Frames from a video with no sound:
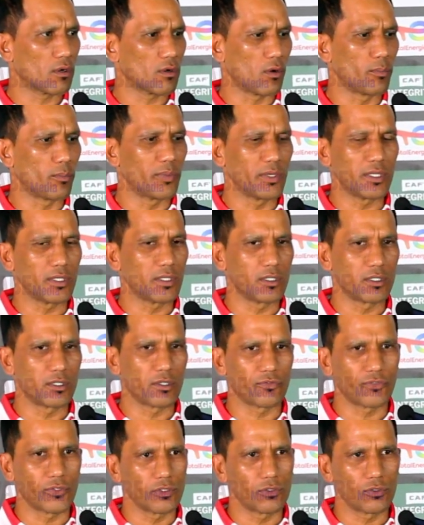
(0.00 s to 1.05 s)
completely
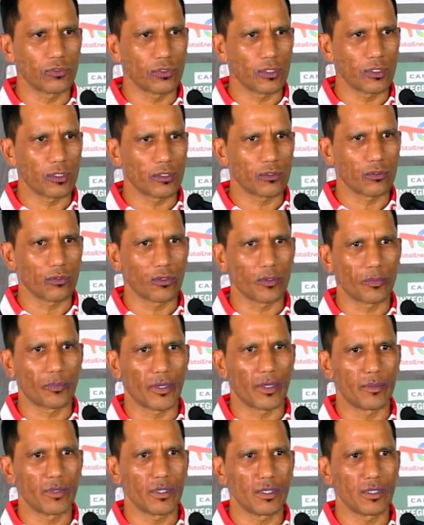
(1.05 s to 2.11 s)
different to the
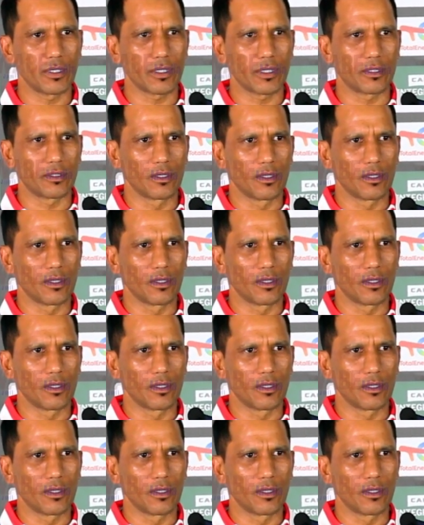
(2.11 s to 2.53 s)
Premier League, and